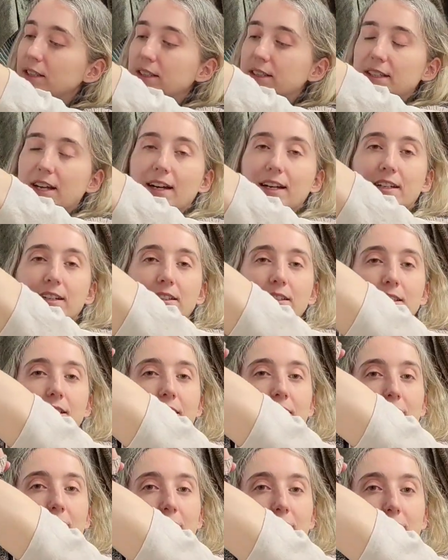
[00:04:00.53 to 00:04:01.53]
designed
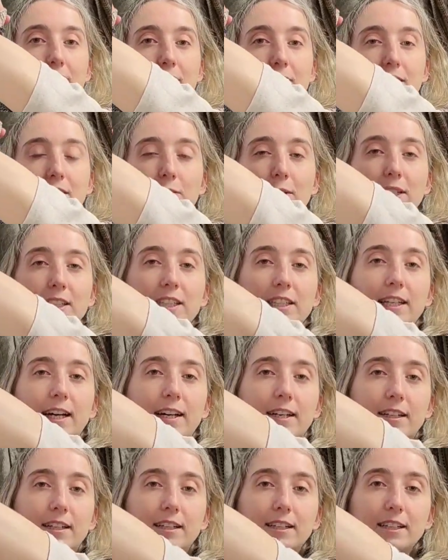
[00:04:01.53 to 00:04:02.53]
in
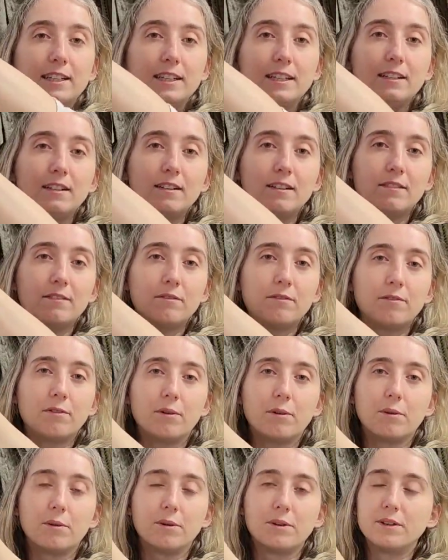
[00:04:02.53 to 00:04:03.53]
2019
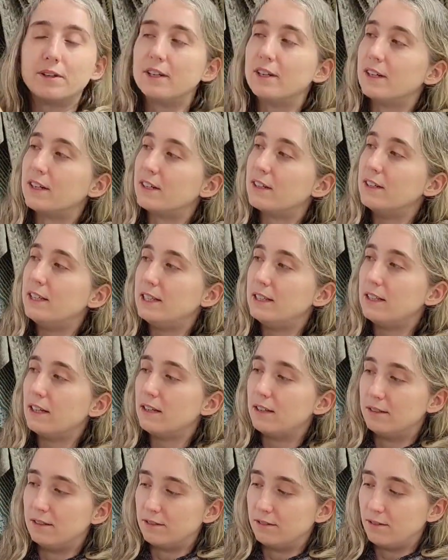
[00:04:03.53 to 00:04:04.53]
for the knit
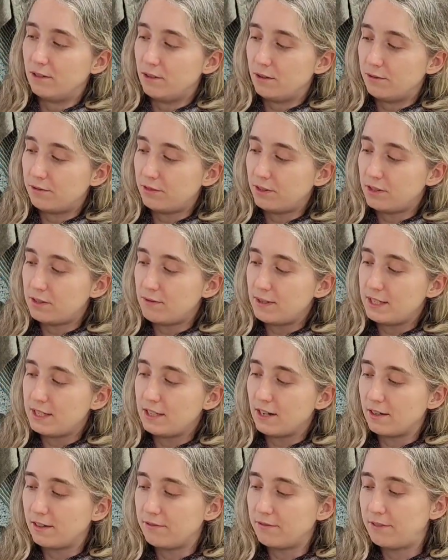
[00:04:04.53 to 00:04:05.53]
along of the
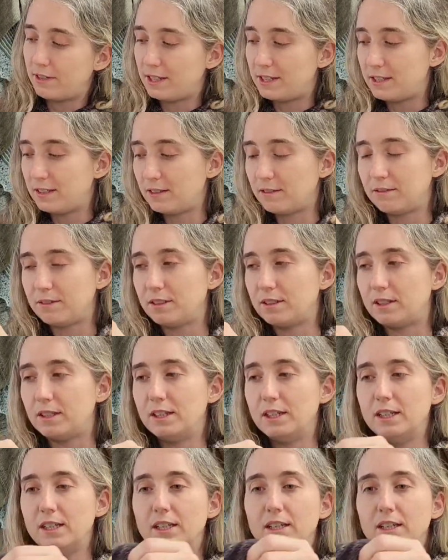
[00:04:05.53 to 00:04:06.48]
Swiss Yarn Festival,